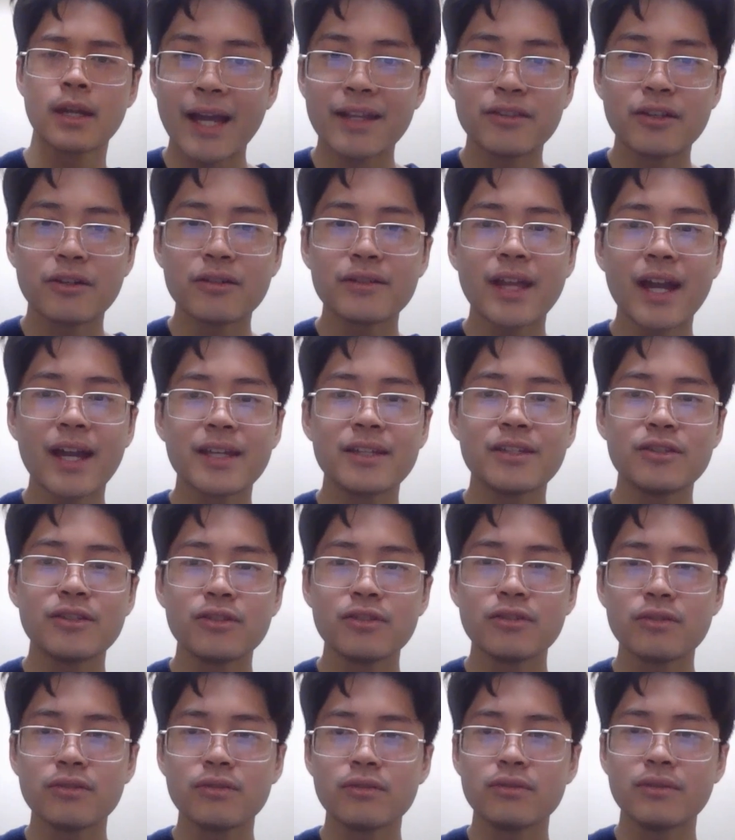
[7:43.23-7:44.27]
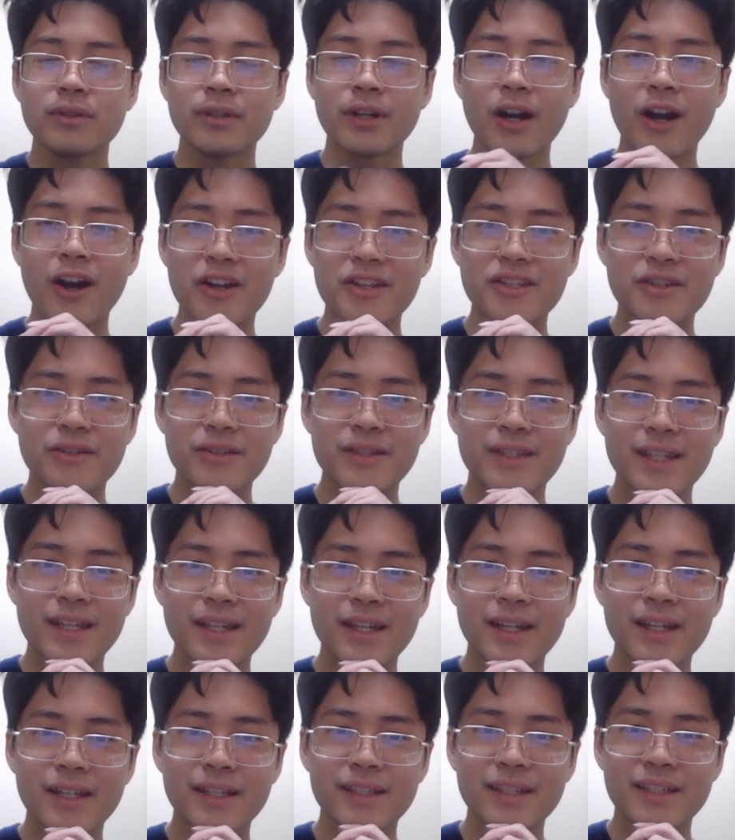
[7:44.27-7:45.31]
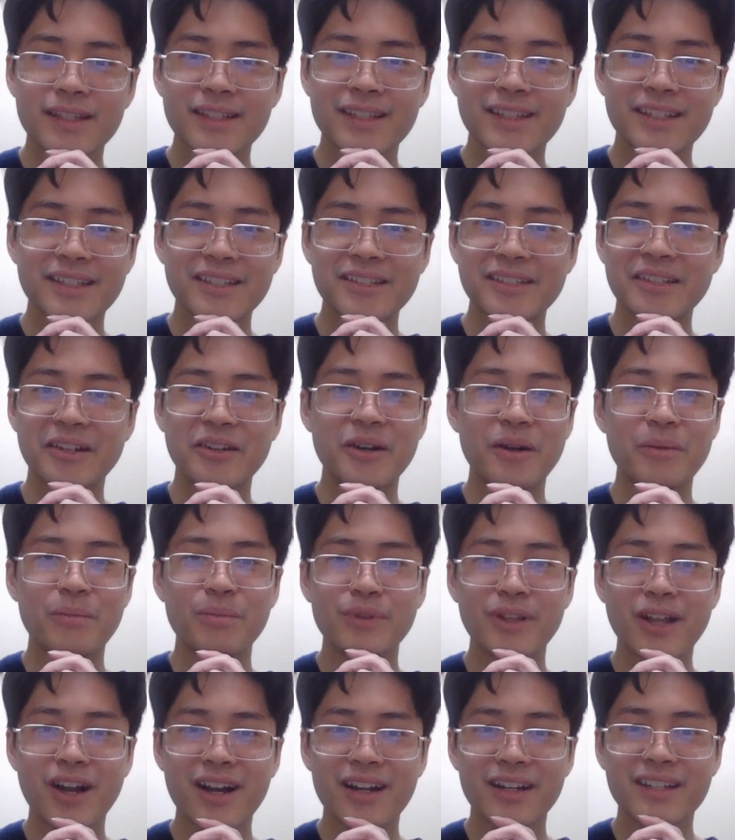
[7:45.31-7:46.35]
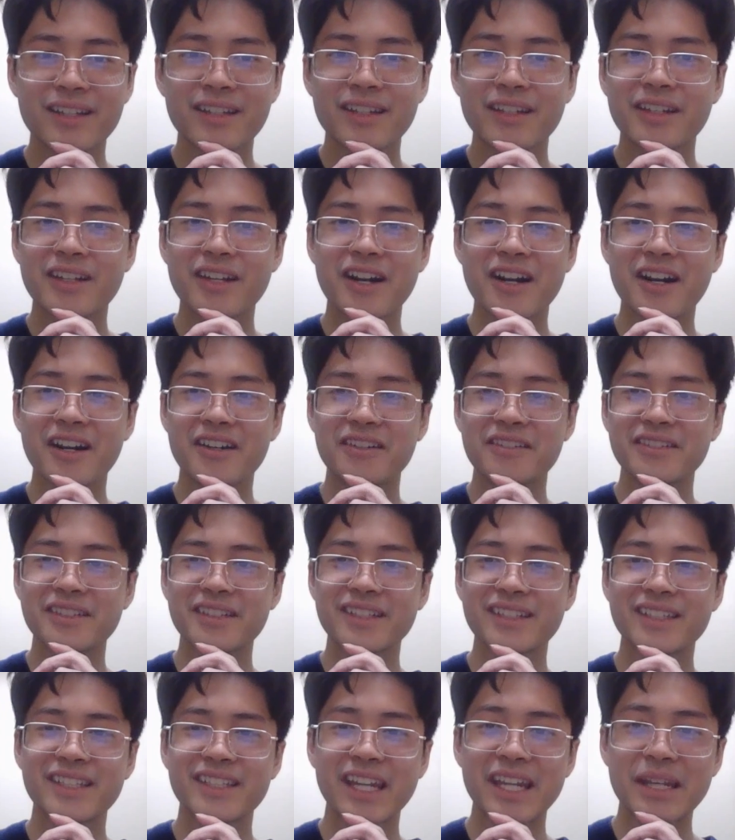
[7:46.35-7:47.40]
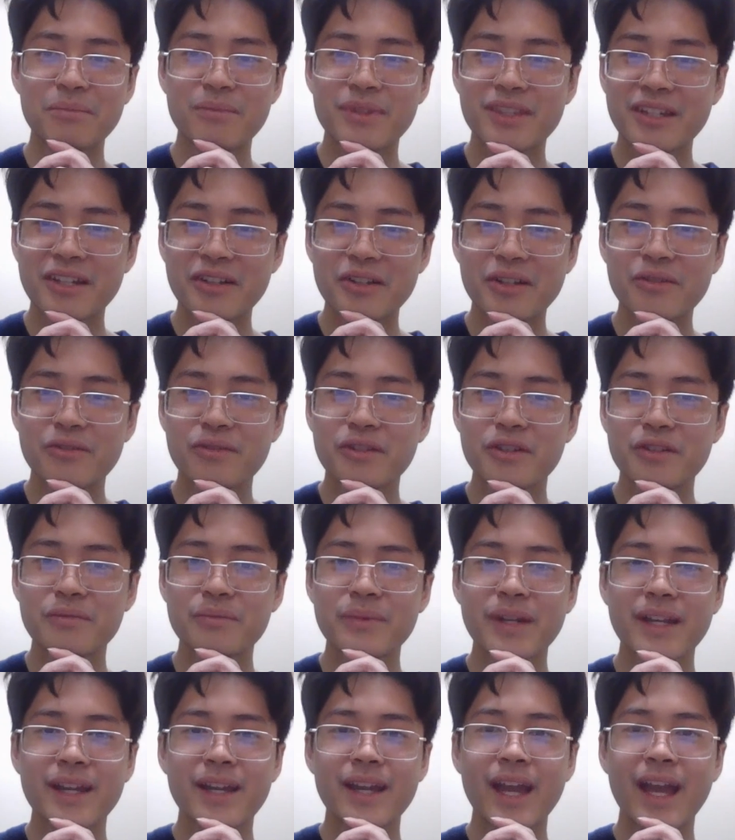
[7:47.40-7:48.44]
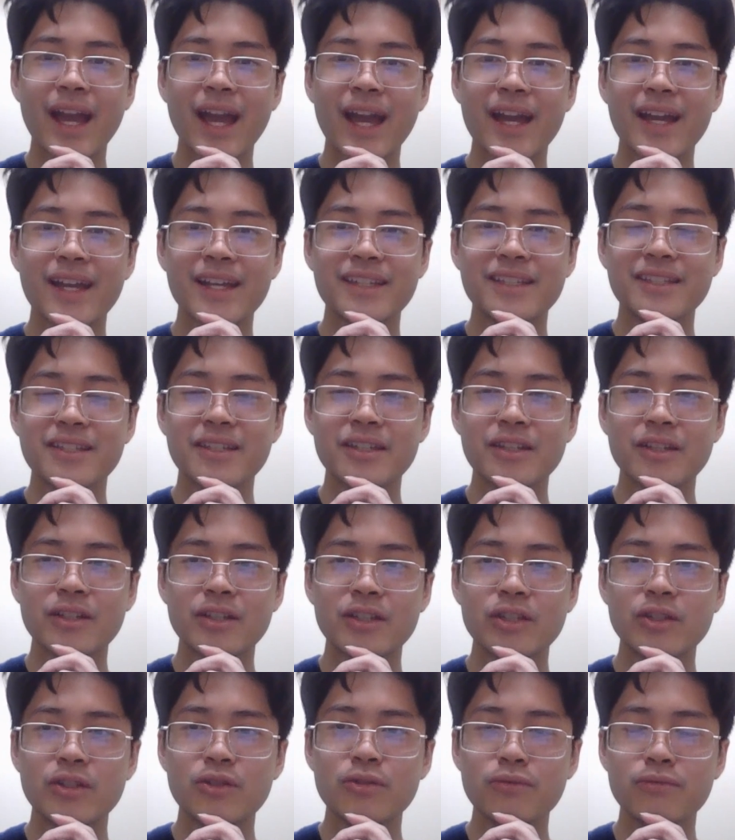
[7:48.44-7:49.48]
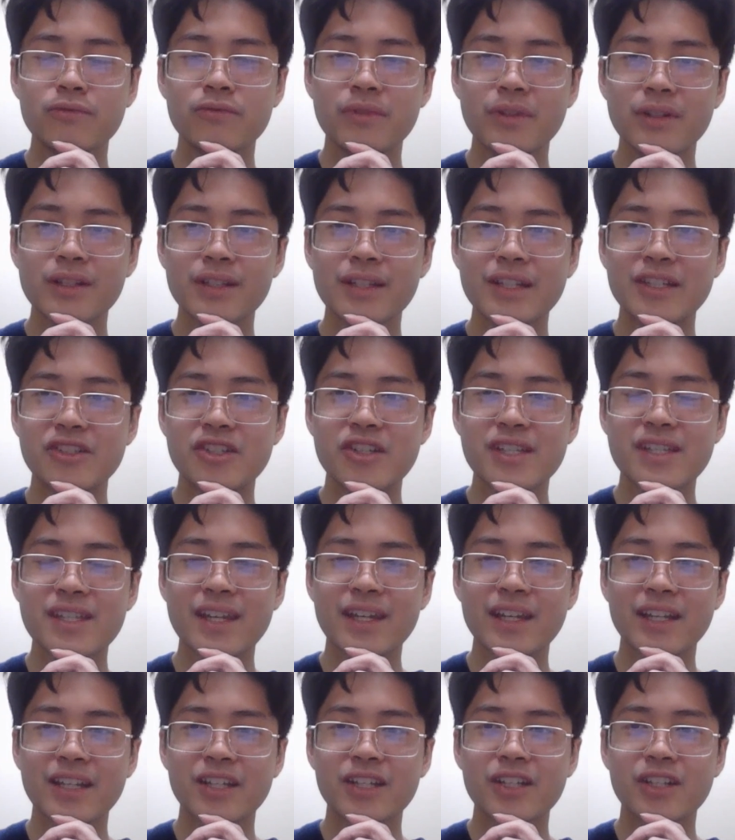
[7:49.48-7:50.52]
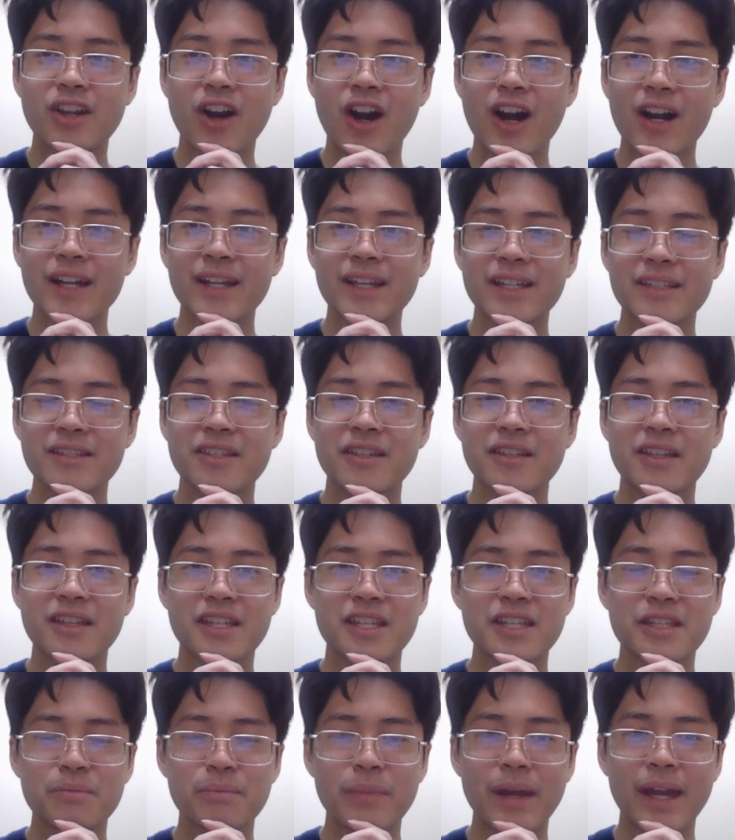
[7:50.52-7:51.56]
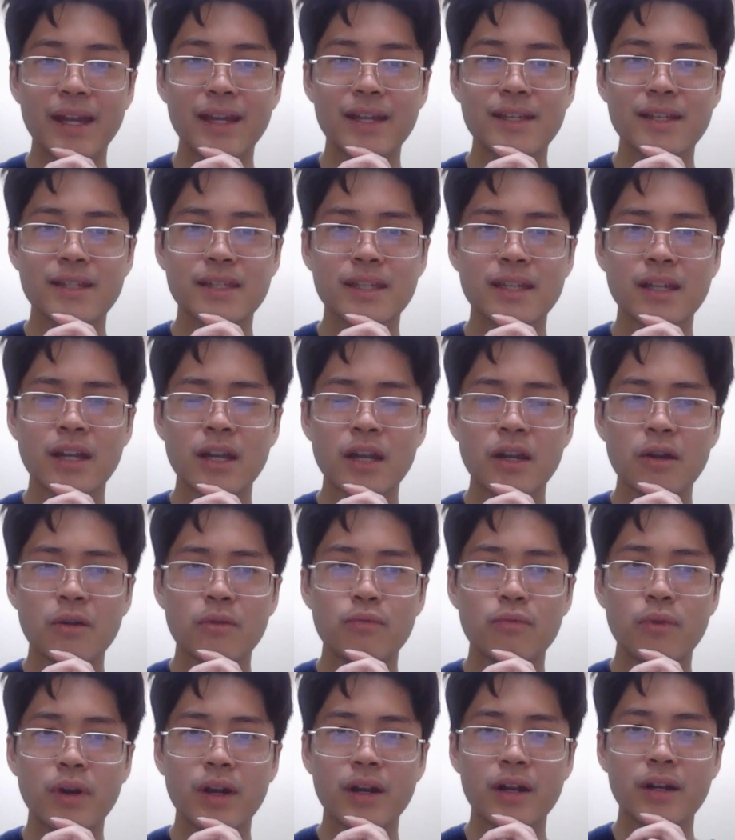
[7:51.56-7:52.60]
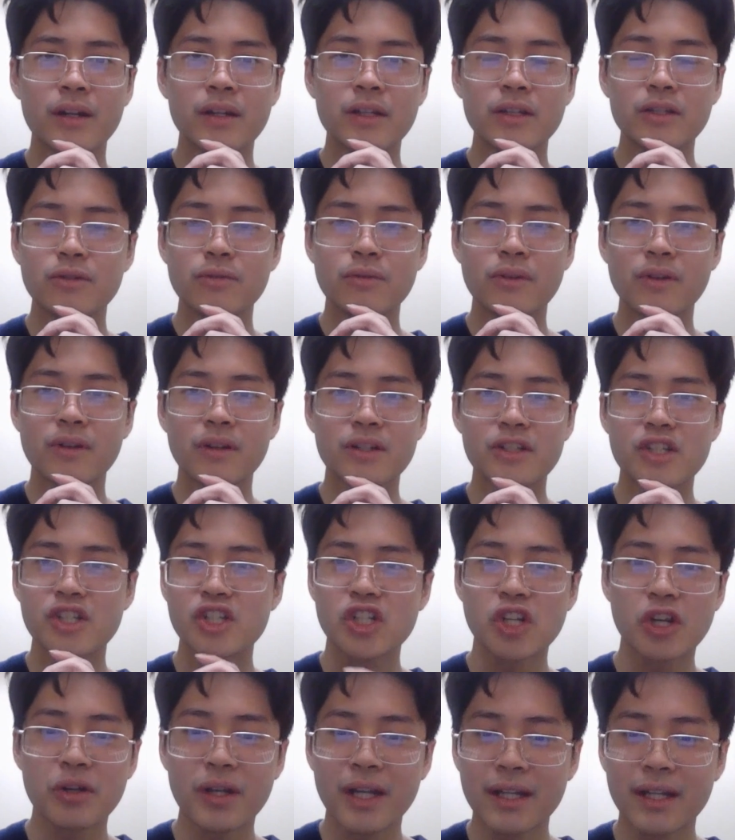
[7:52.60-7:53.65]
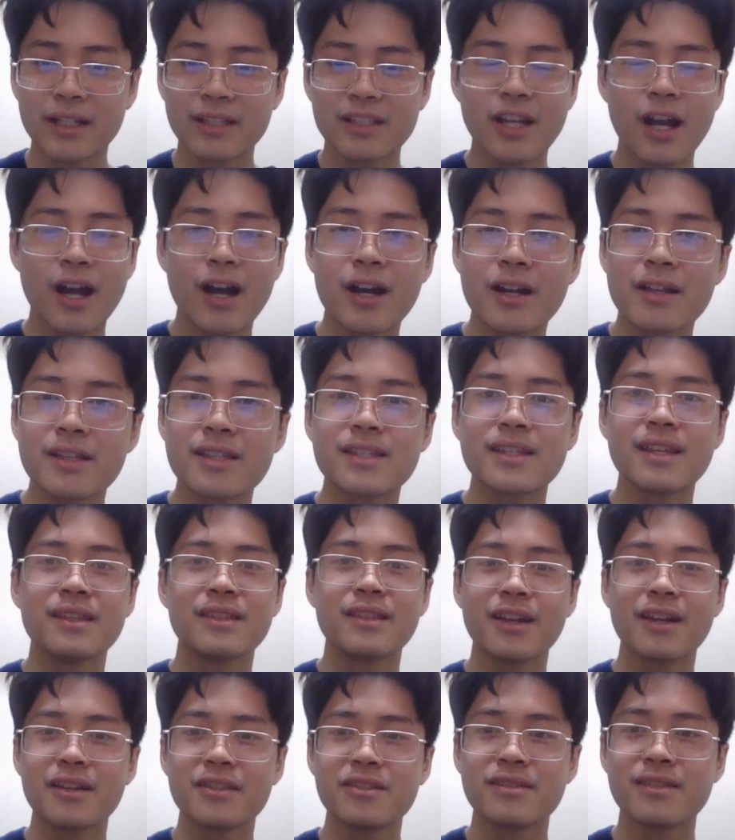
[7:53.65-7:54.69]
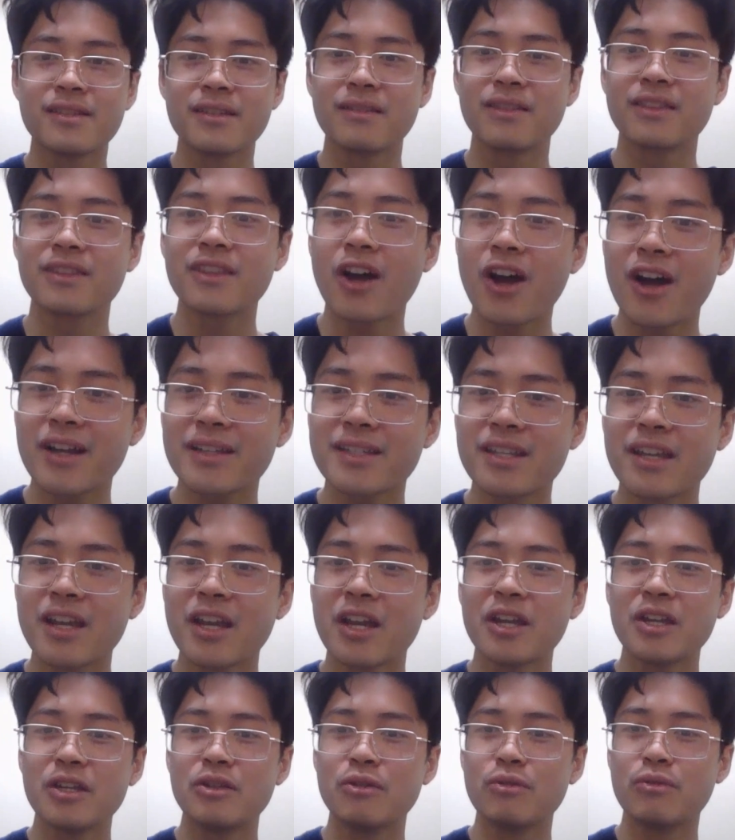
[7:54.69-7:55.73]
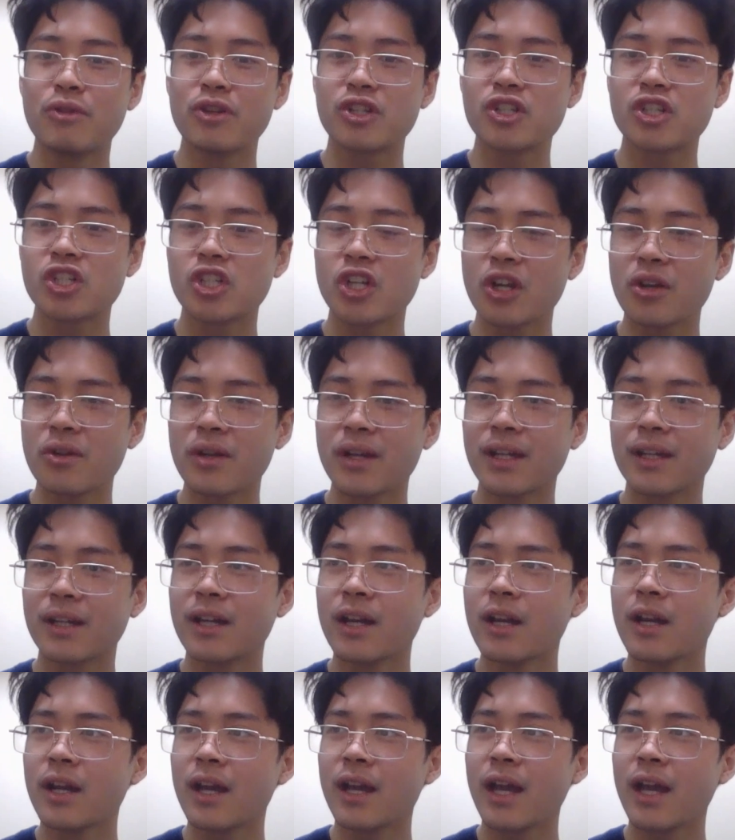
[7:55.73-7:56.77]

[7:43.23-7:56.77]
I know that you also did, a blog called Game Theory Group, and you really just like got into the space where you were sharing tons and tons of thoughts. You were sharing